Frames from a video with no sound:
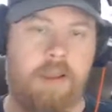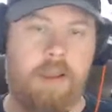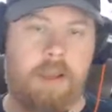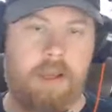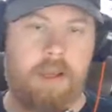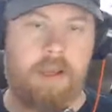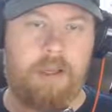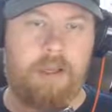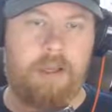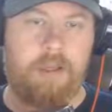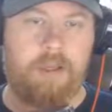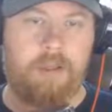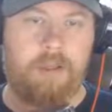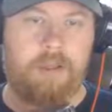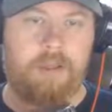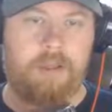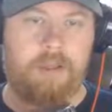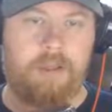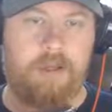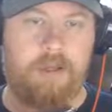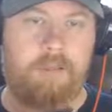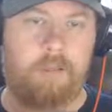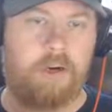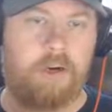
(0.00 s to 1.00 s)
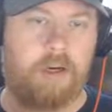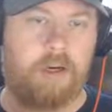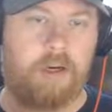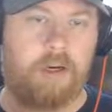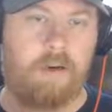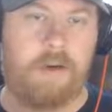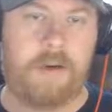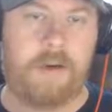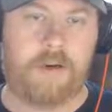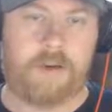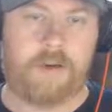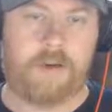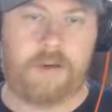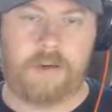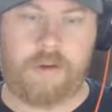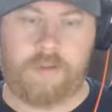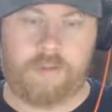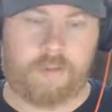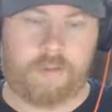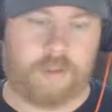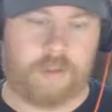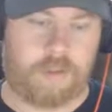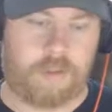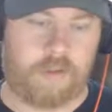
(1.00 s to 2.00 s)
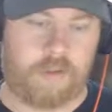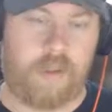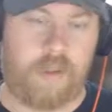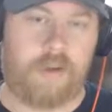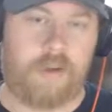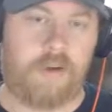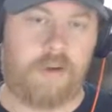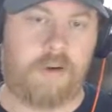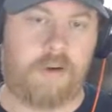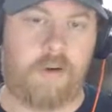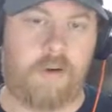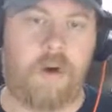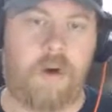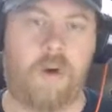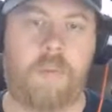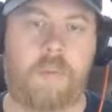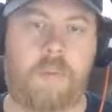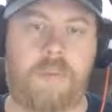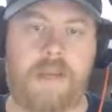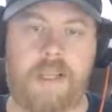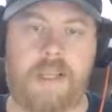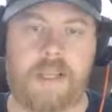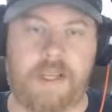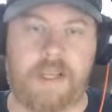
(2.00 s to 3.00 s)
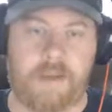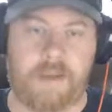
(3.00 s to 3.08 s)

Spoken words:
and we're gonna go ahead and open